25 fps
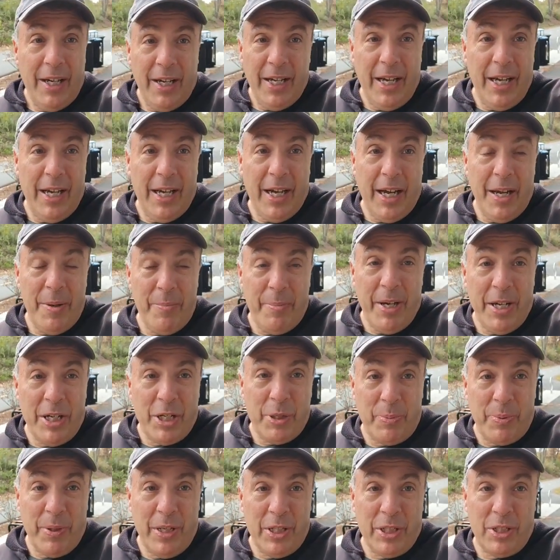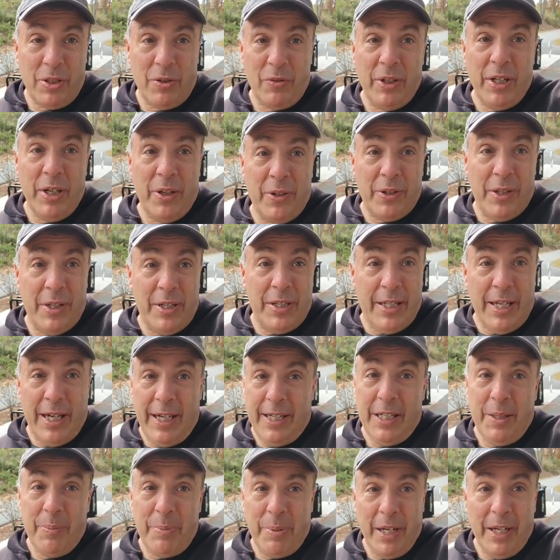hey, I bench pressed
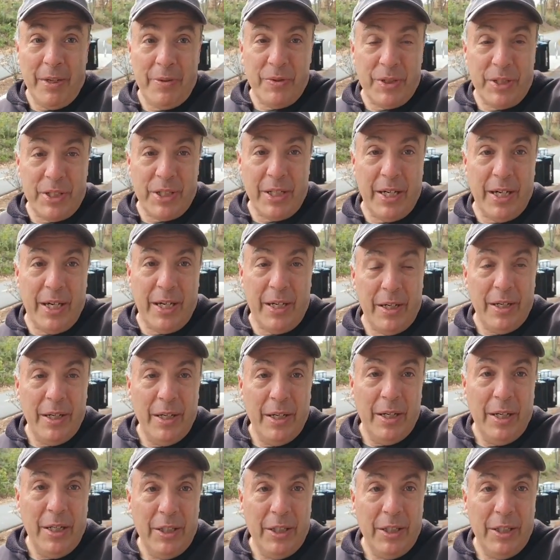390 pounds today.